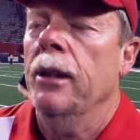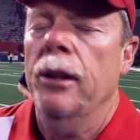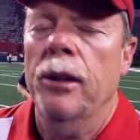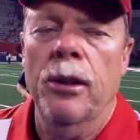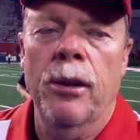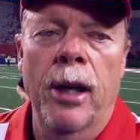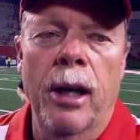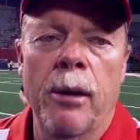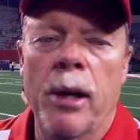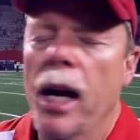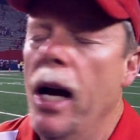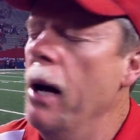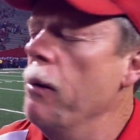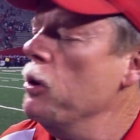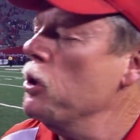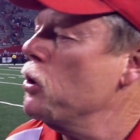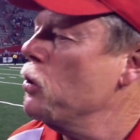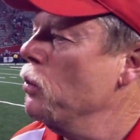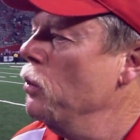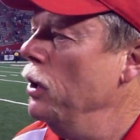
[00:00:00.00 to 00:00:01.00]
you know, I, I,
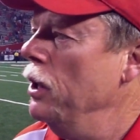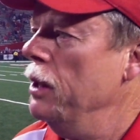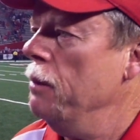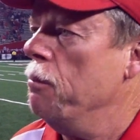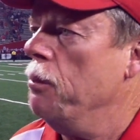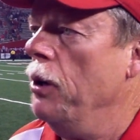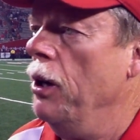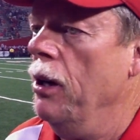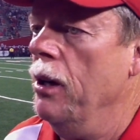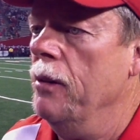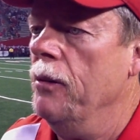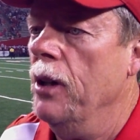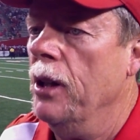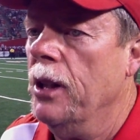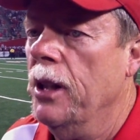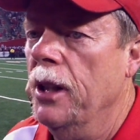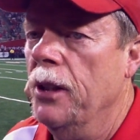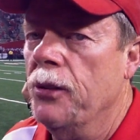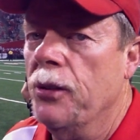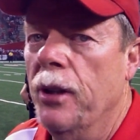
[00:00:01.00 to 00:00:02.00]
was really proud of our
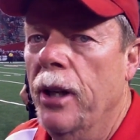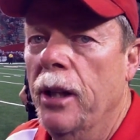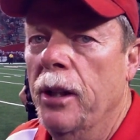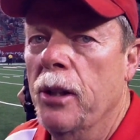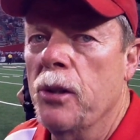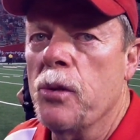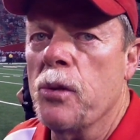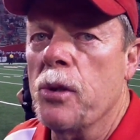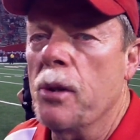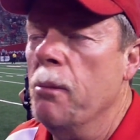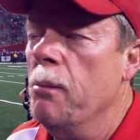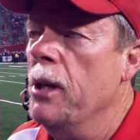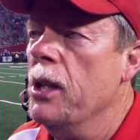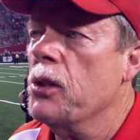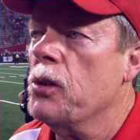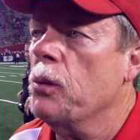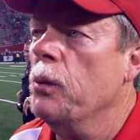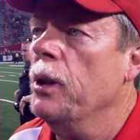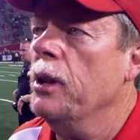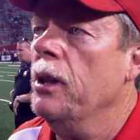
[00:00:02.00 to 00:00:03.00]
kids tonight. This was a
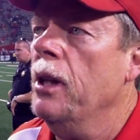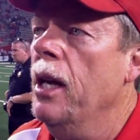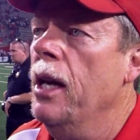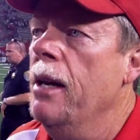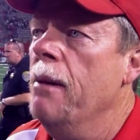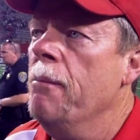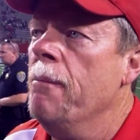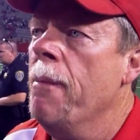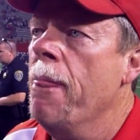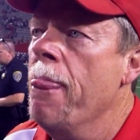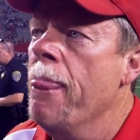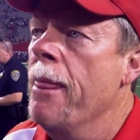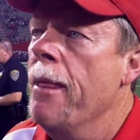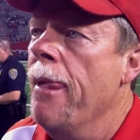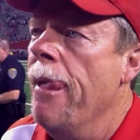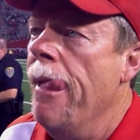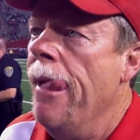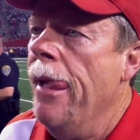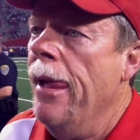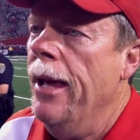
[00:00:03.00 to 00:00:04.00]
must-win game,
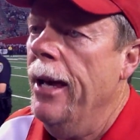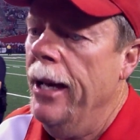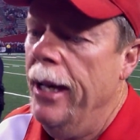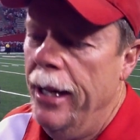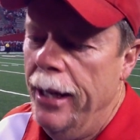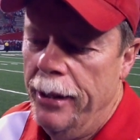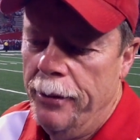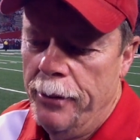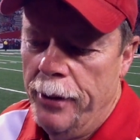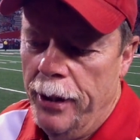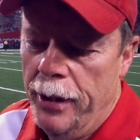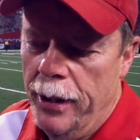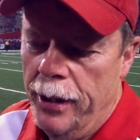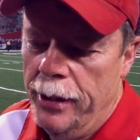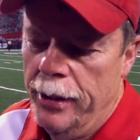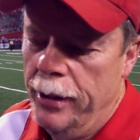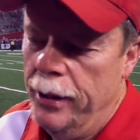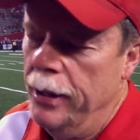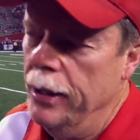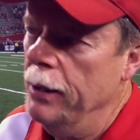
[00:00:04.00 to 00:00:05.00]
and
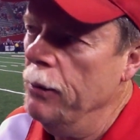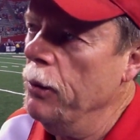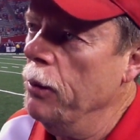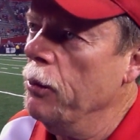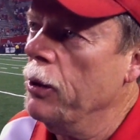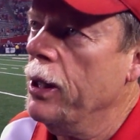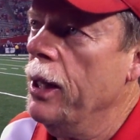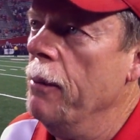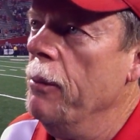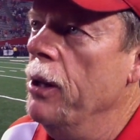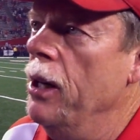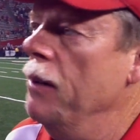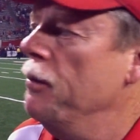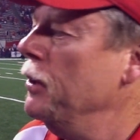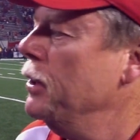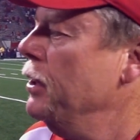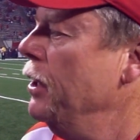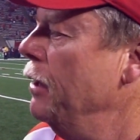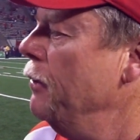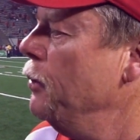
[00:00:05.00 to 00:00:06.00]
and uh, we were coming off
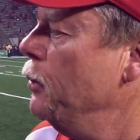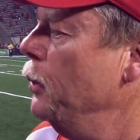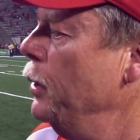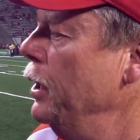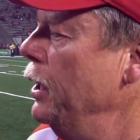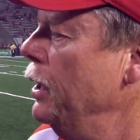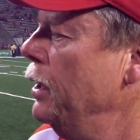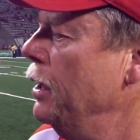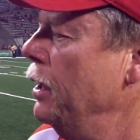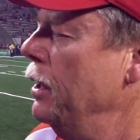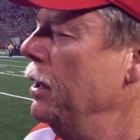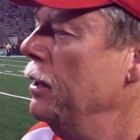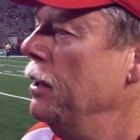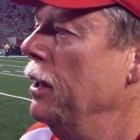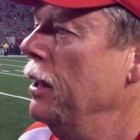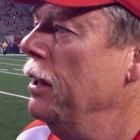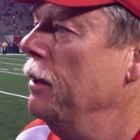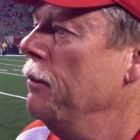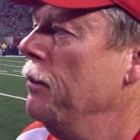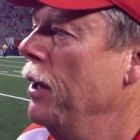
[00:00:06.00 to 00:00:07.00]
a tough week, and
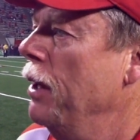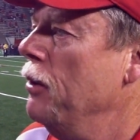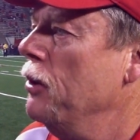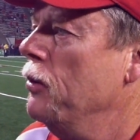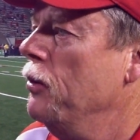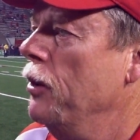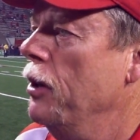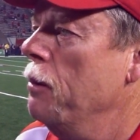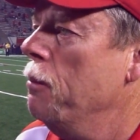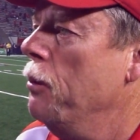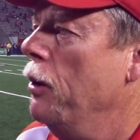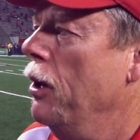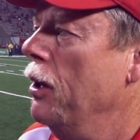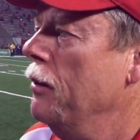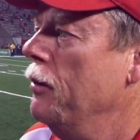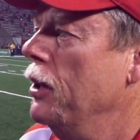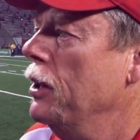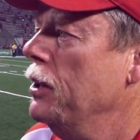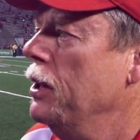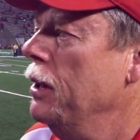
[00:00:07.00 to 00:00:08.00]
uh, I was very proud
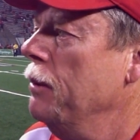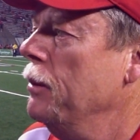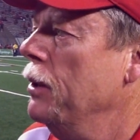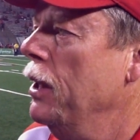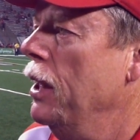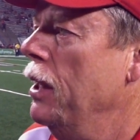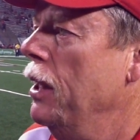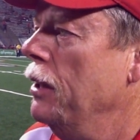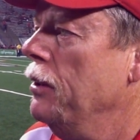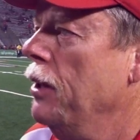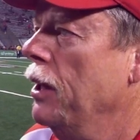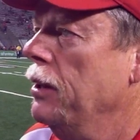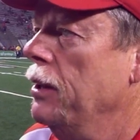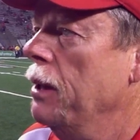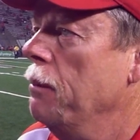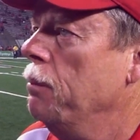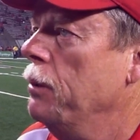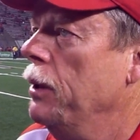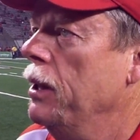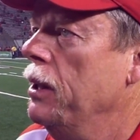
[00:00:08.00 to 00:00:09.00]
of our team tonight. I thought
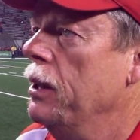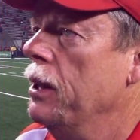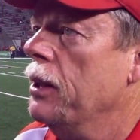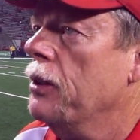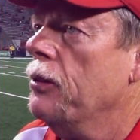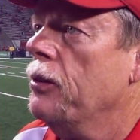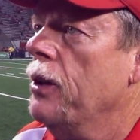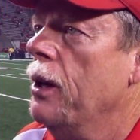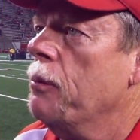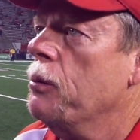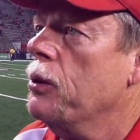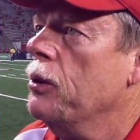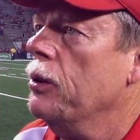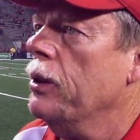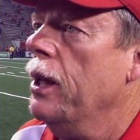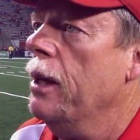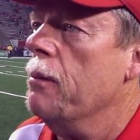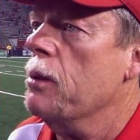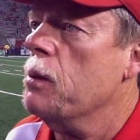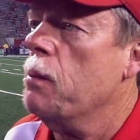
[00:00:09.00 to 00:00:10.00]
they played an exceptional
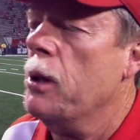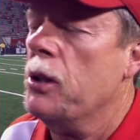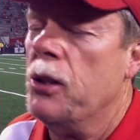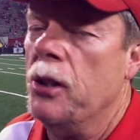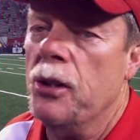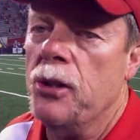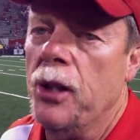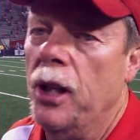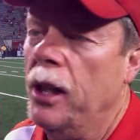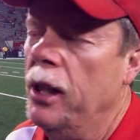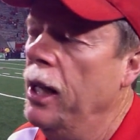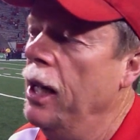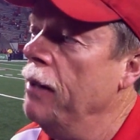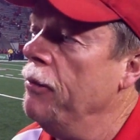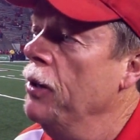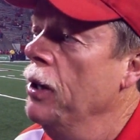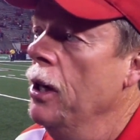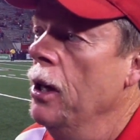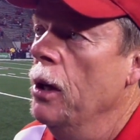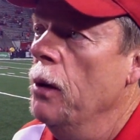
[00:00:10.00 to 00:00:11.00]
game, especially the second half.
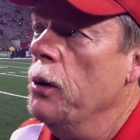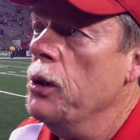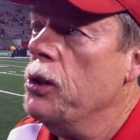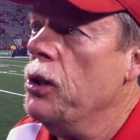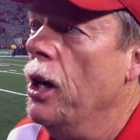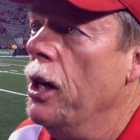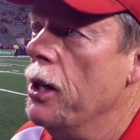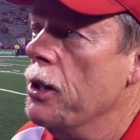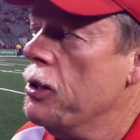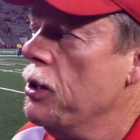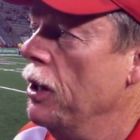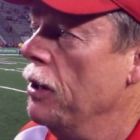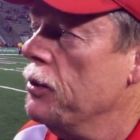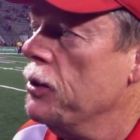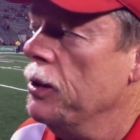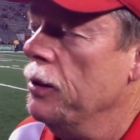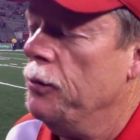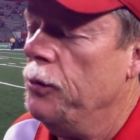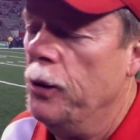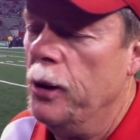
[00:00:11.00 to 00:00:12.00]
We shot ourselves
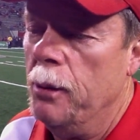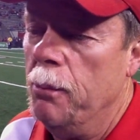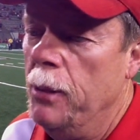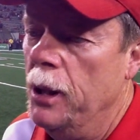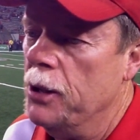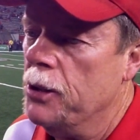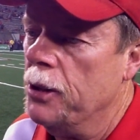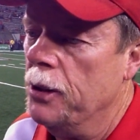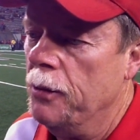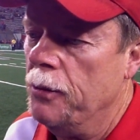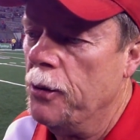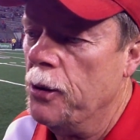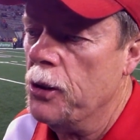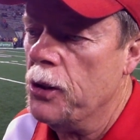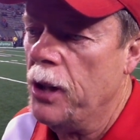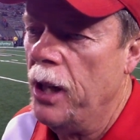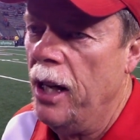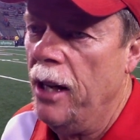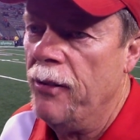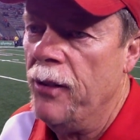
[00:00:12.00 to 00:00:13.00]
in the foot a bunch in the first
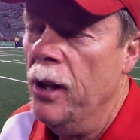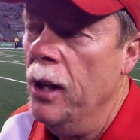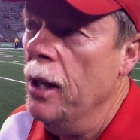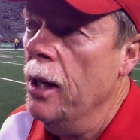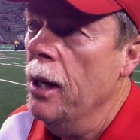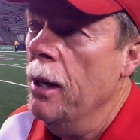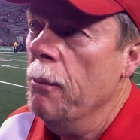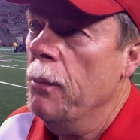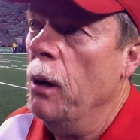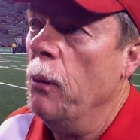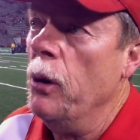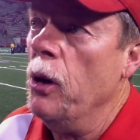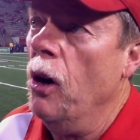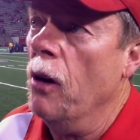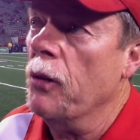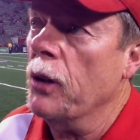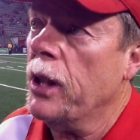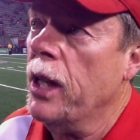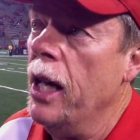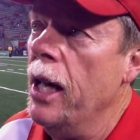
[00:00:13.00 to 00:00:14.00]
half, but we
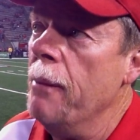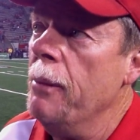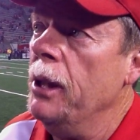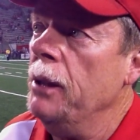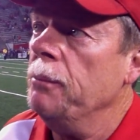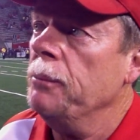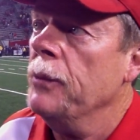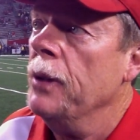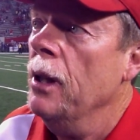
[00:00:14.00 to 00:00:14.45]
overcame it.